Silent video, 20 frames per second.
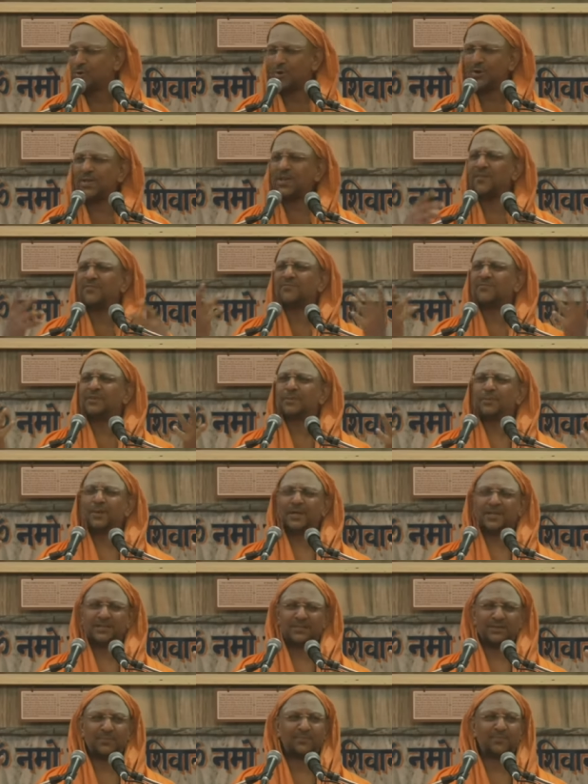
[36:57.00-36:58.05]
Koyam
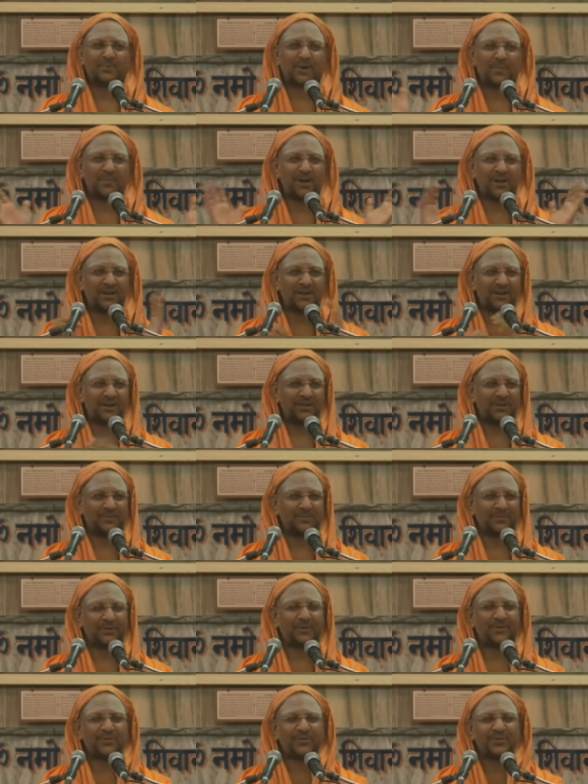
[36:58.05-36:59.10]
Vibheda Brahmaha,
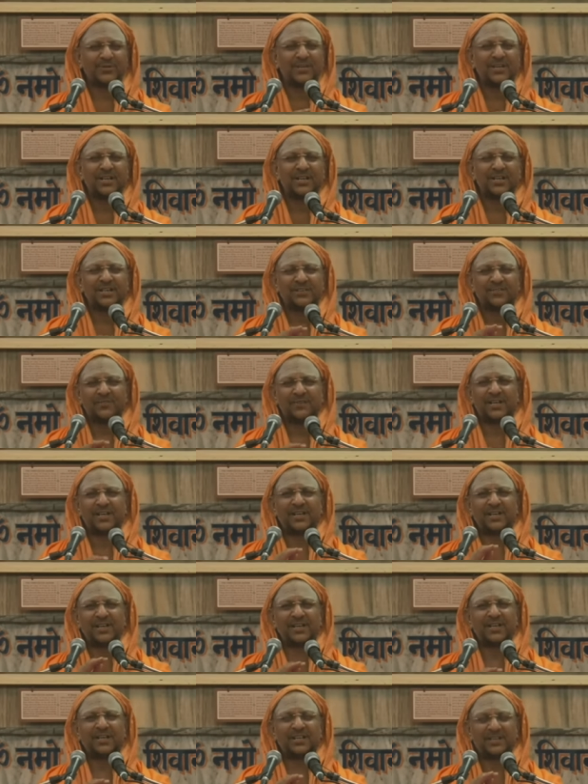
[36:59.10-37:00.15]
because the
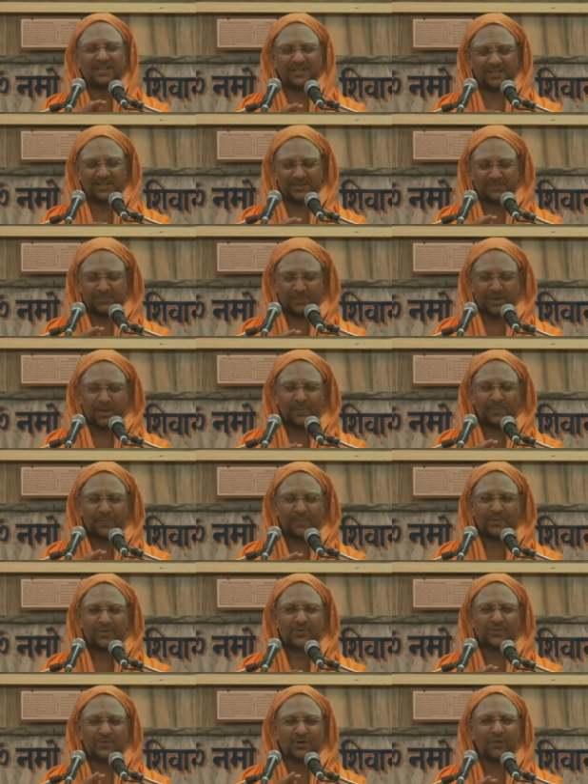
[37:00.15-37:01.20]
very
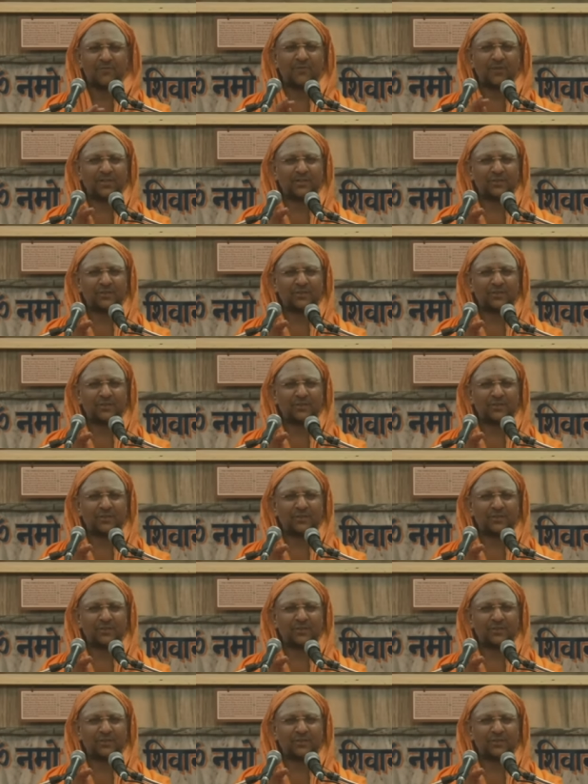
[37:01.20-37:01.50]
purpose of